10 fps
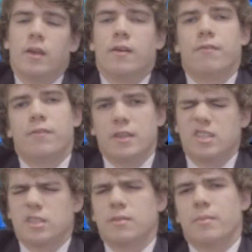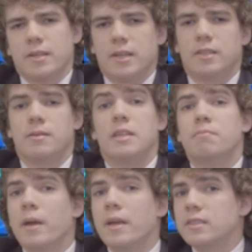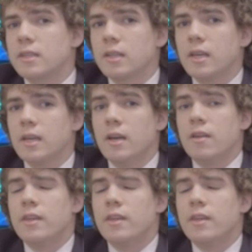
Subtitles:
If this doesn't make sense, he's basically